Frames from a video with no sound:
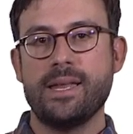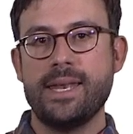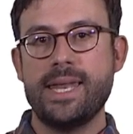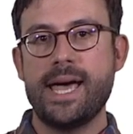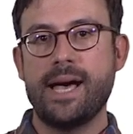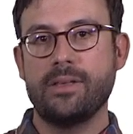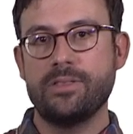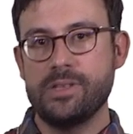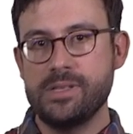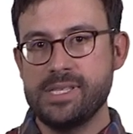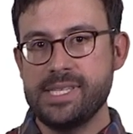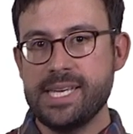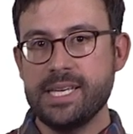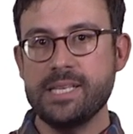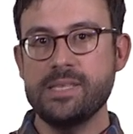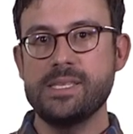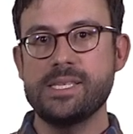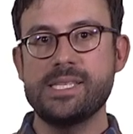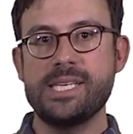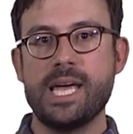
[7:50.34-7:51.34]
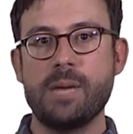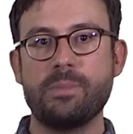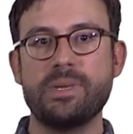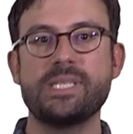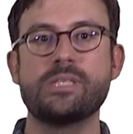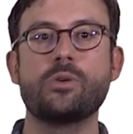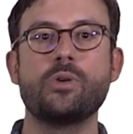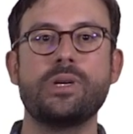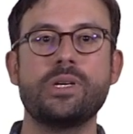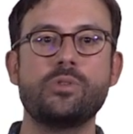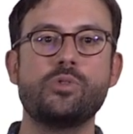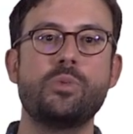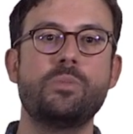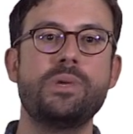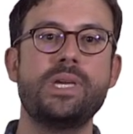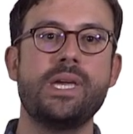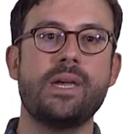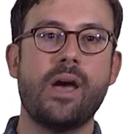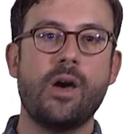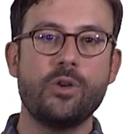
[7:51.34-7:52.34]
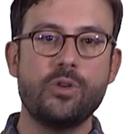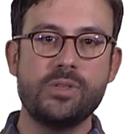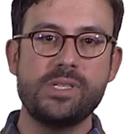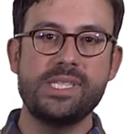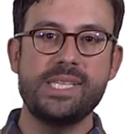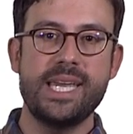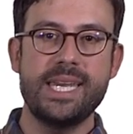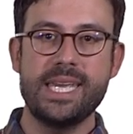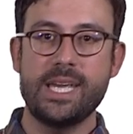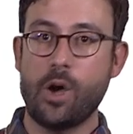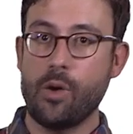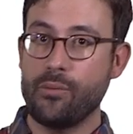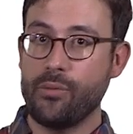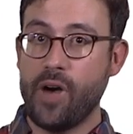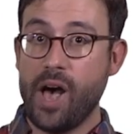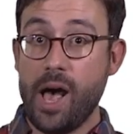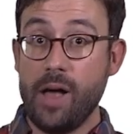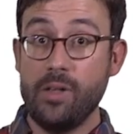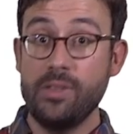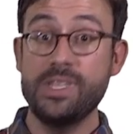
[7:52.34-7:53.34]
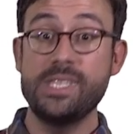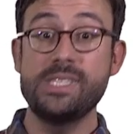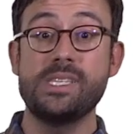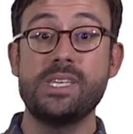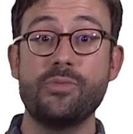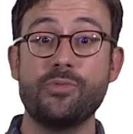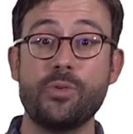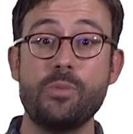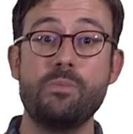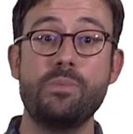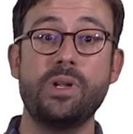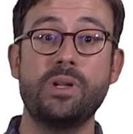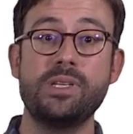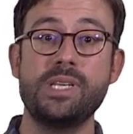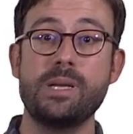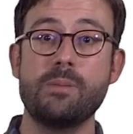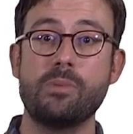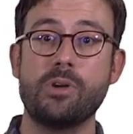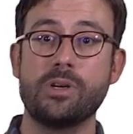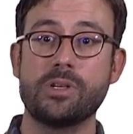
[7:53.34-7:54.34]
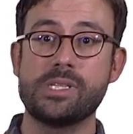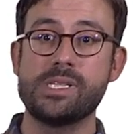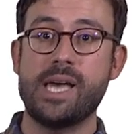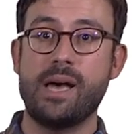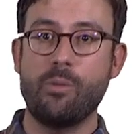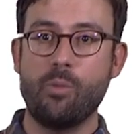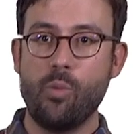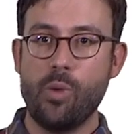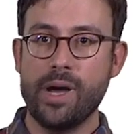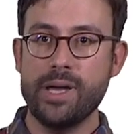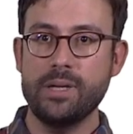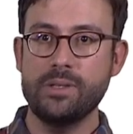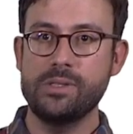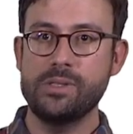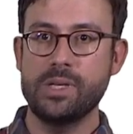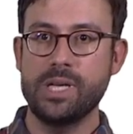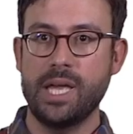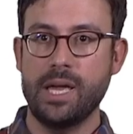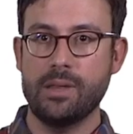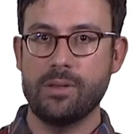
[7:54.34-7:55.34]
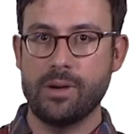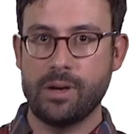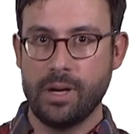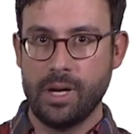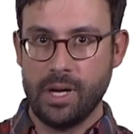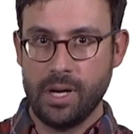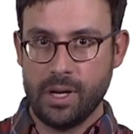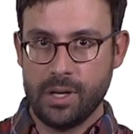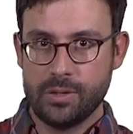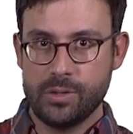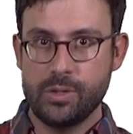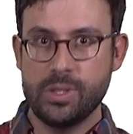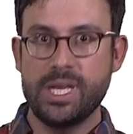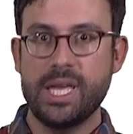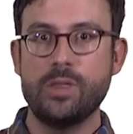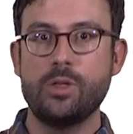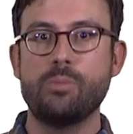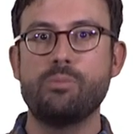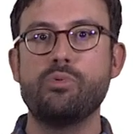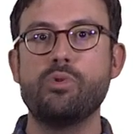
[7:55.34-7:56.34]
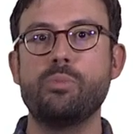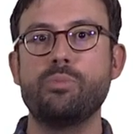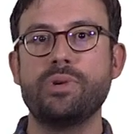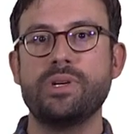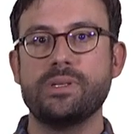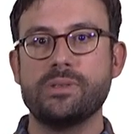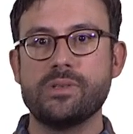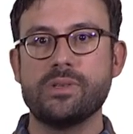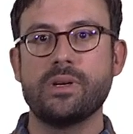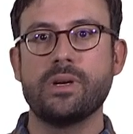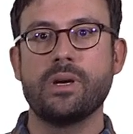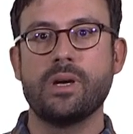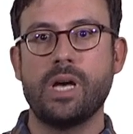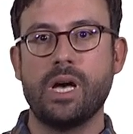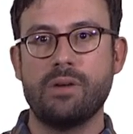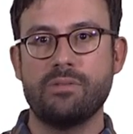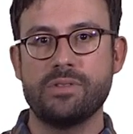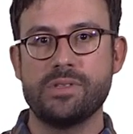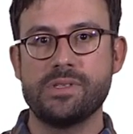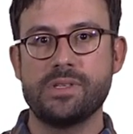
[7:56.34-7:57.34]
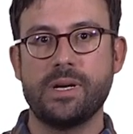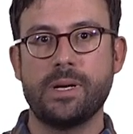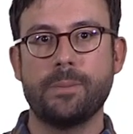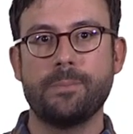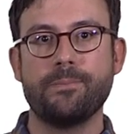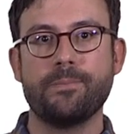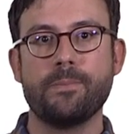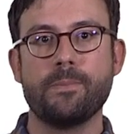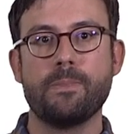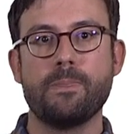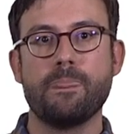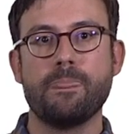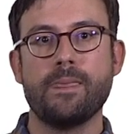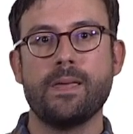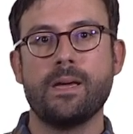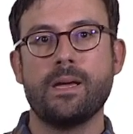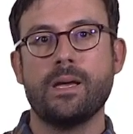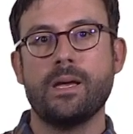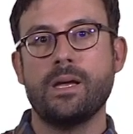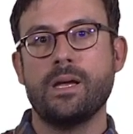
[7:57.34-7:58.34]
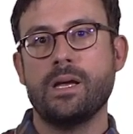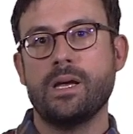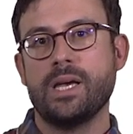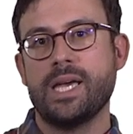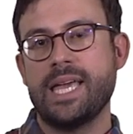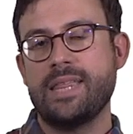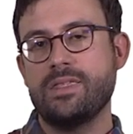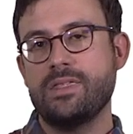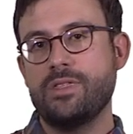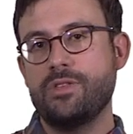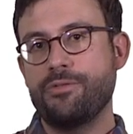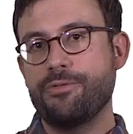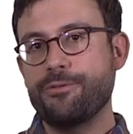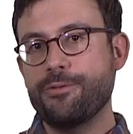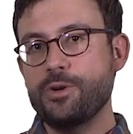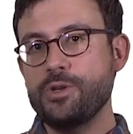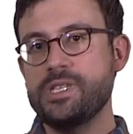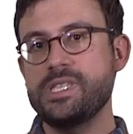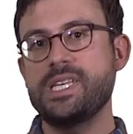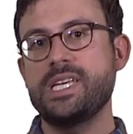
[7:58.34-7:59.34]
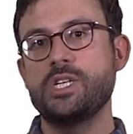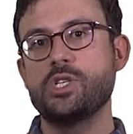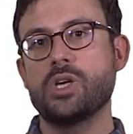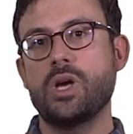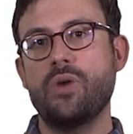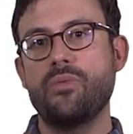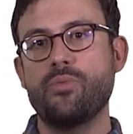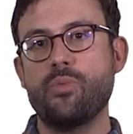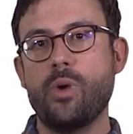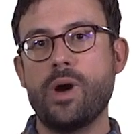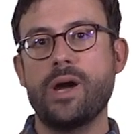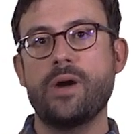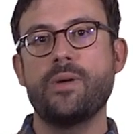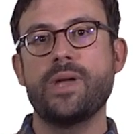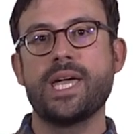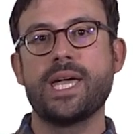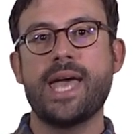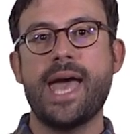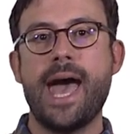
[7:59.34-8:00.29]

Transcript: Now, the second step is going to be understanding of how these different building blocks are wired together to get the blueprint uh, of a cell. The first stage of wiring